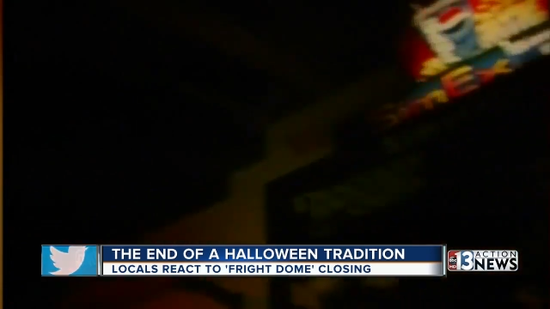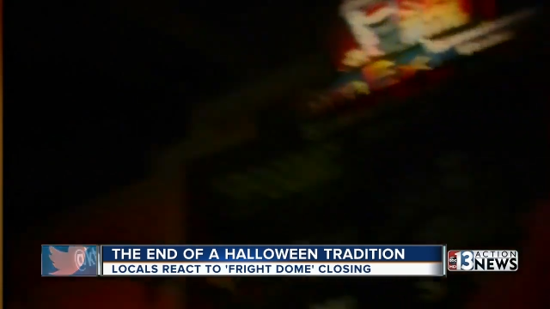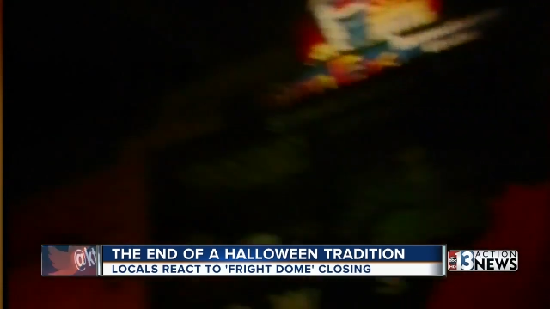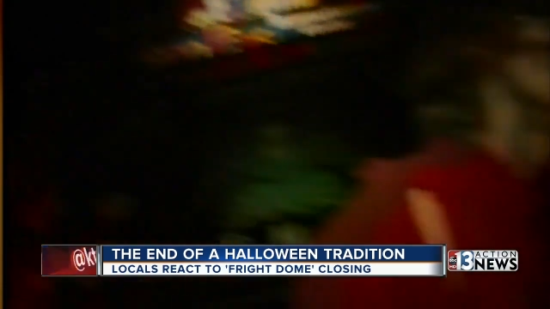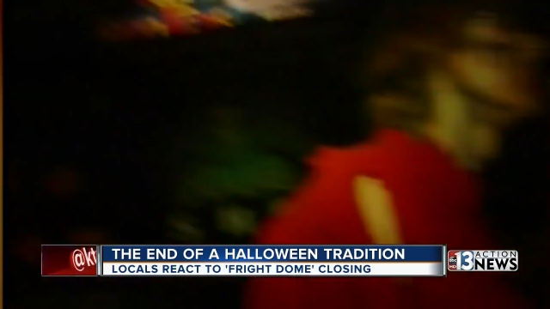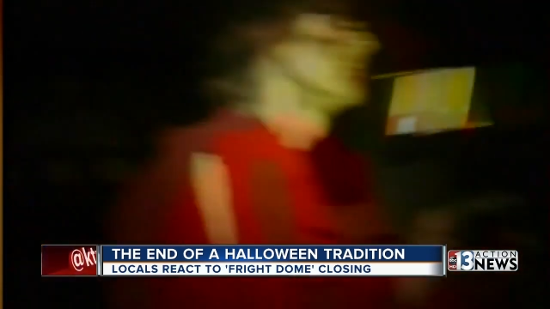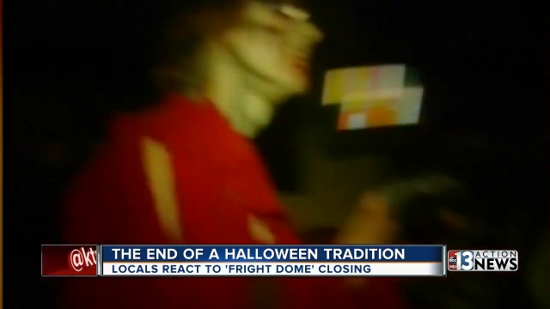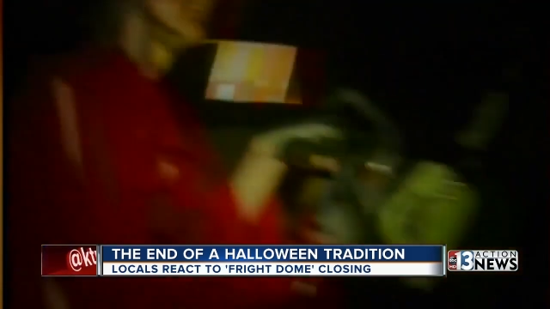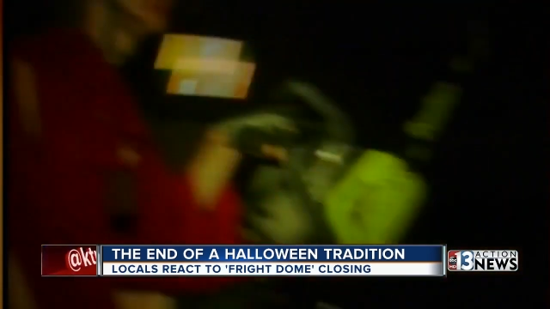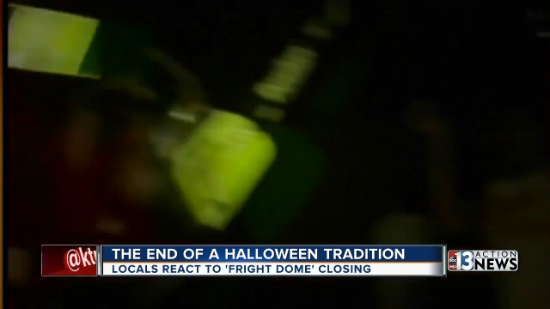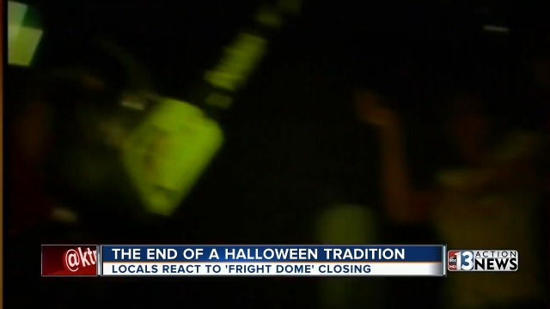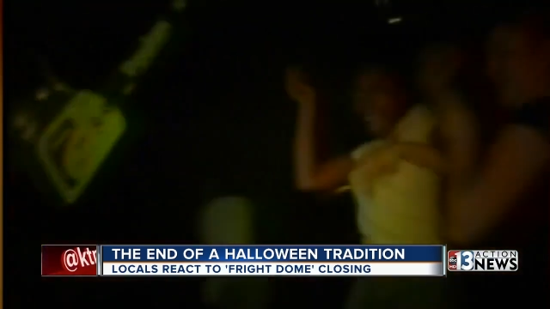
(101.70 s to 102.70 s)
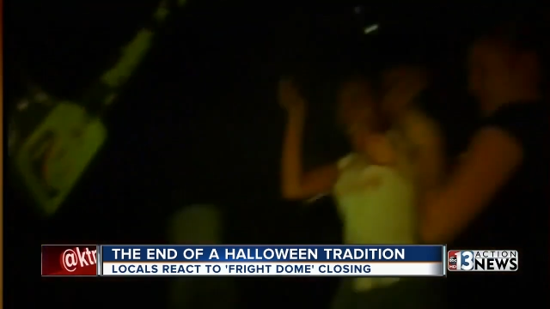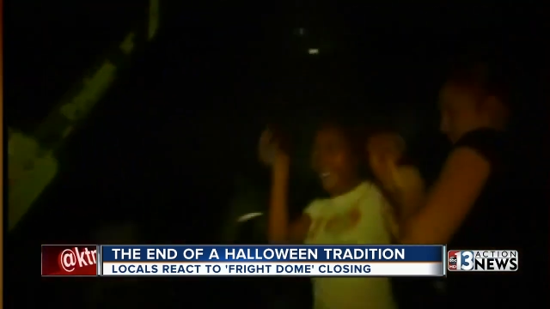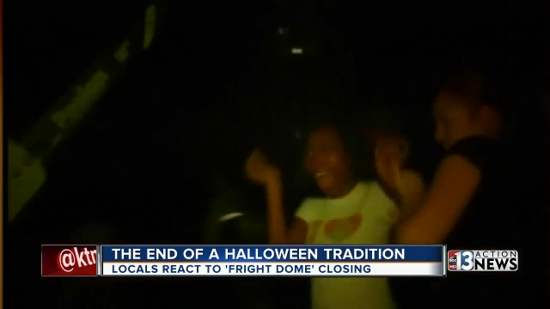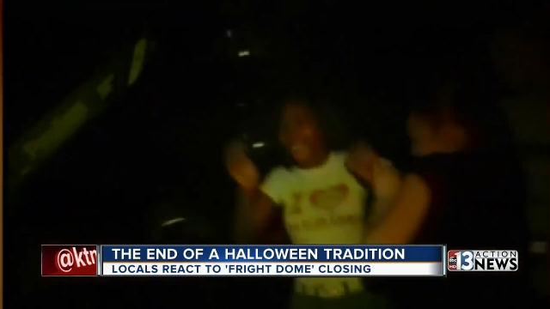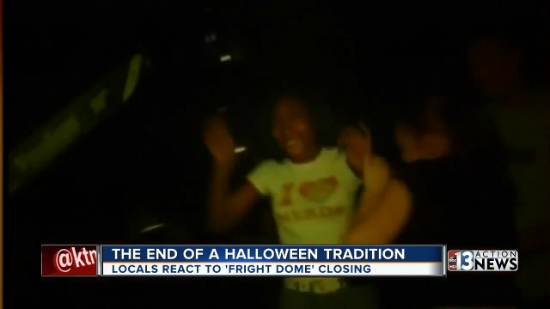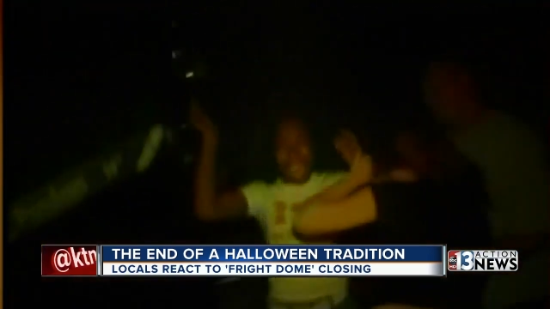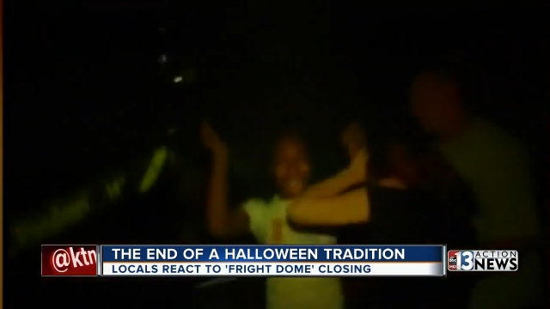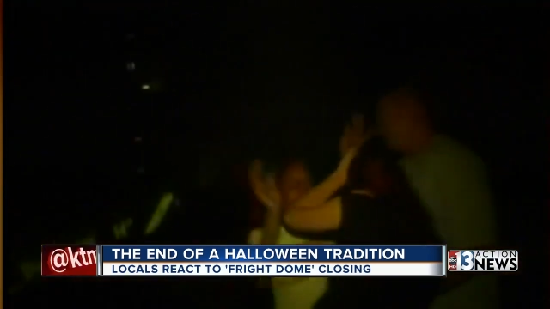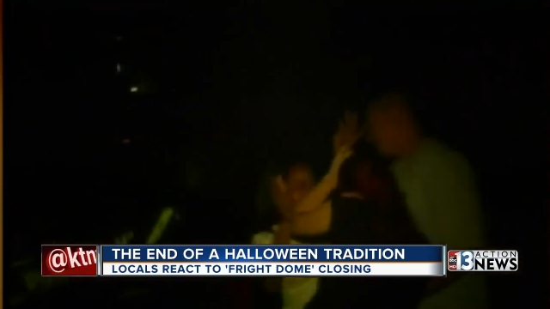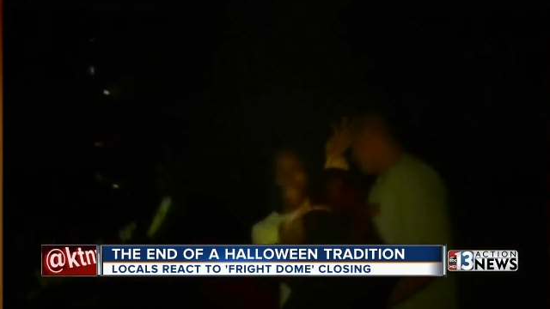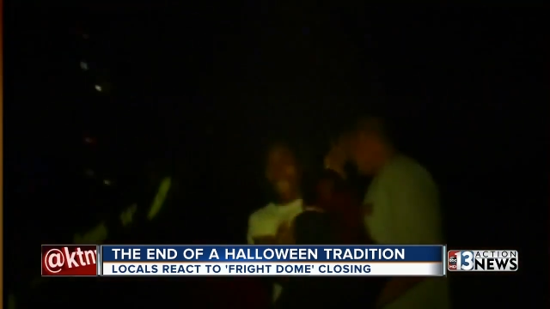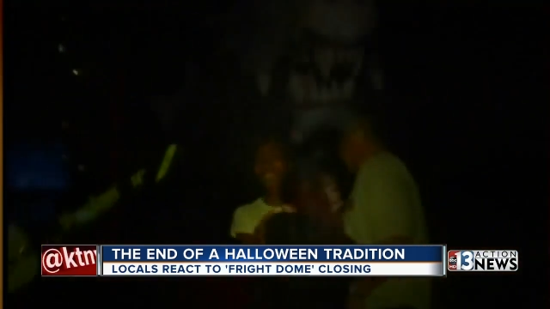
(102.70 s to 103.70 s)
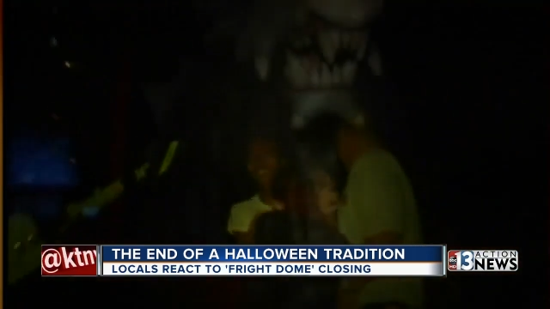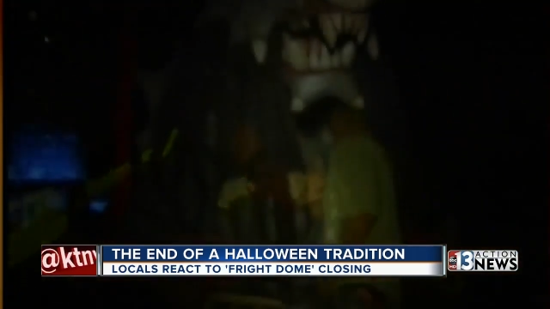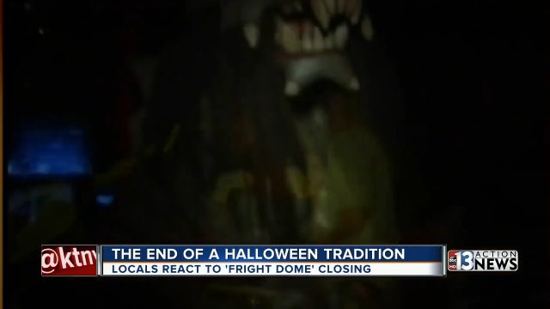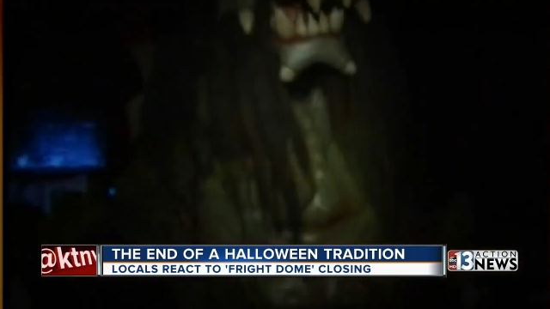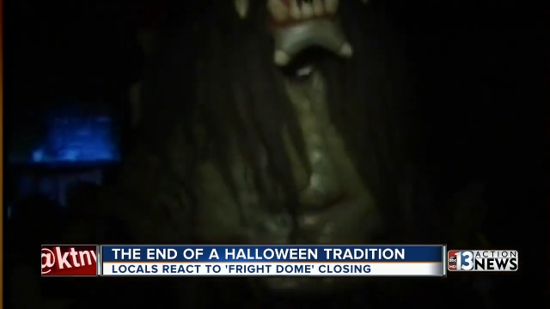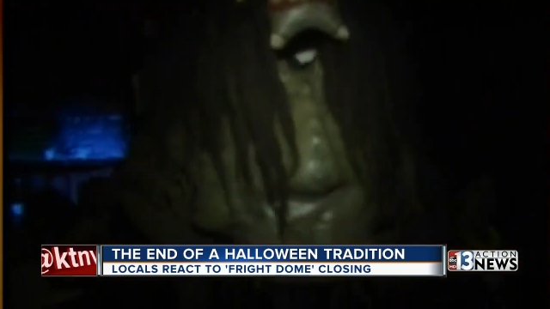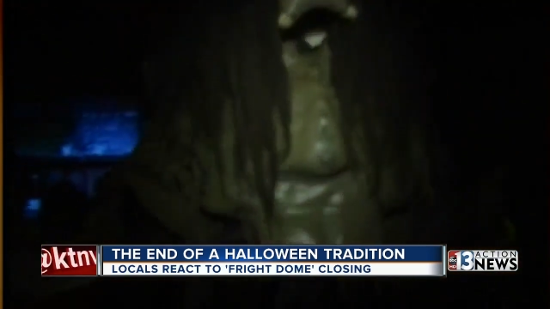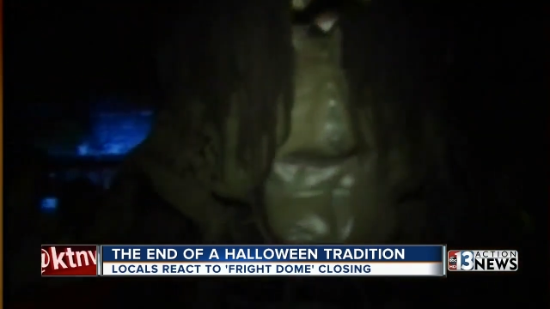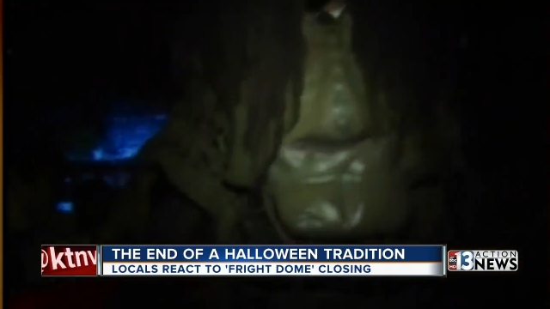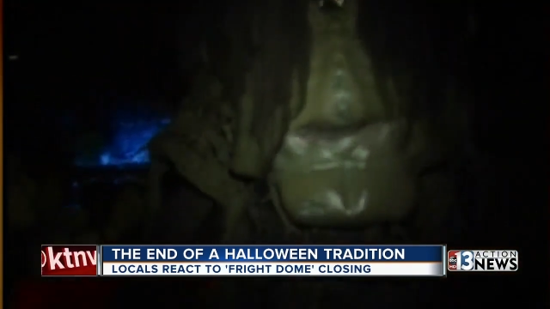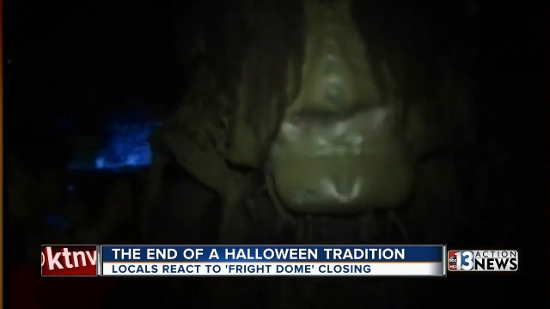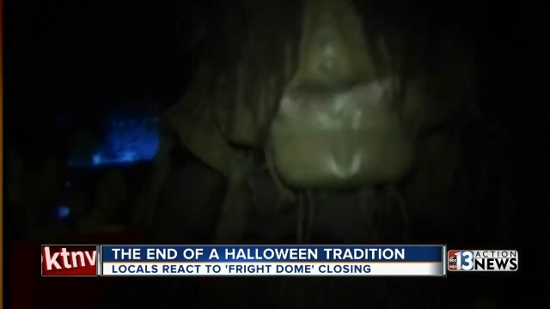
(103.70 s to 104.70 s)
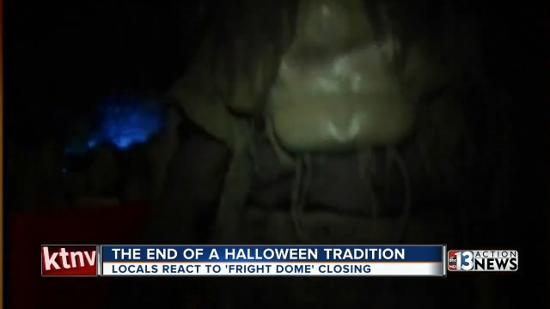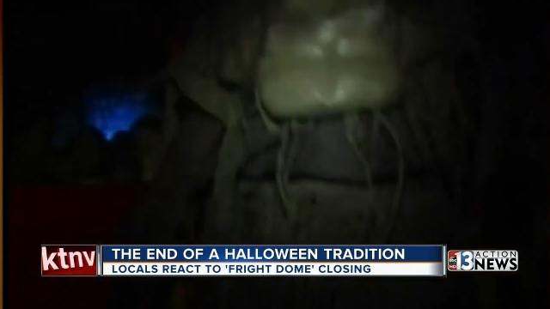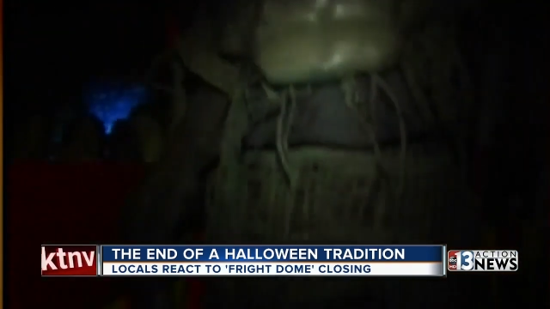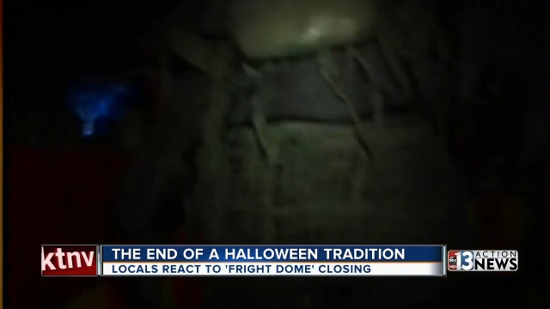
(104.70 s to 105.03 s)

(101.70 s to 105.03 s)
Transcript: No face is visible, so there are no lips to read.